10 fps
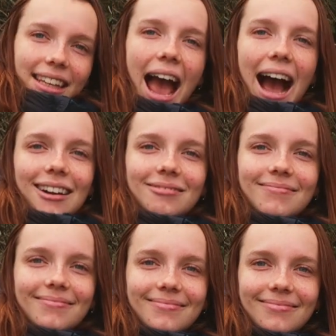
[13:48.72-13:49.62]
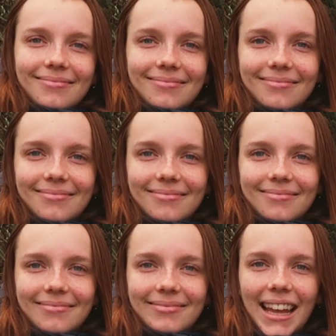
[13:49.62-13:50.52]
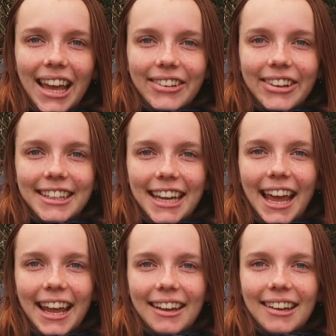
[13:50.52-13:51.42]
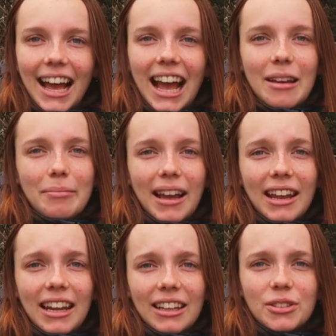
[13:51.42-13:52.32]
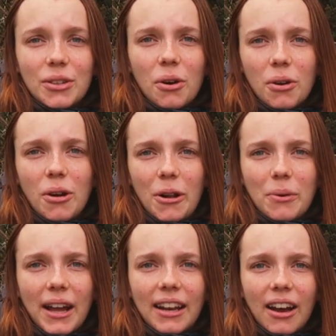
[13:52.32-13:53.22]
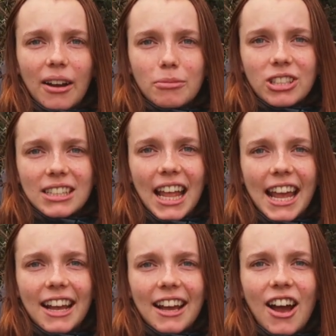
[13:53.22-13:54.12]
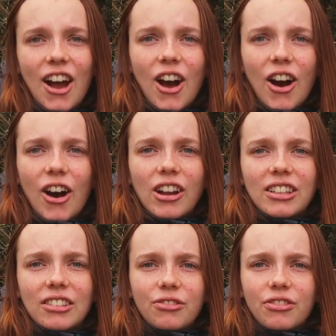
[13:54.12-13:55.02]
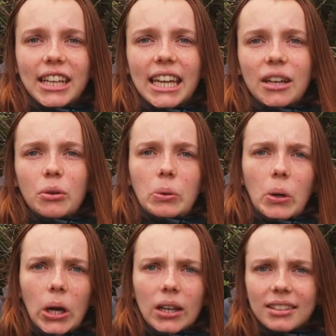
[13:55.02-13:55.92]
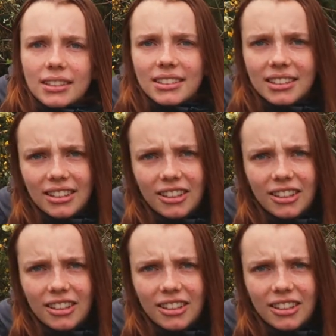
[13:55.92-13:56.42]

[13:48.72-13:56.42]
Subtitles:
yeah, have a good day. I'm getting so cold right now. I'm just laying on freaking rocks.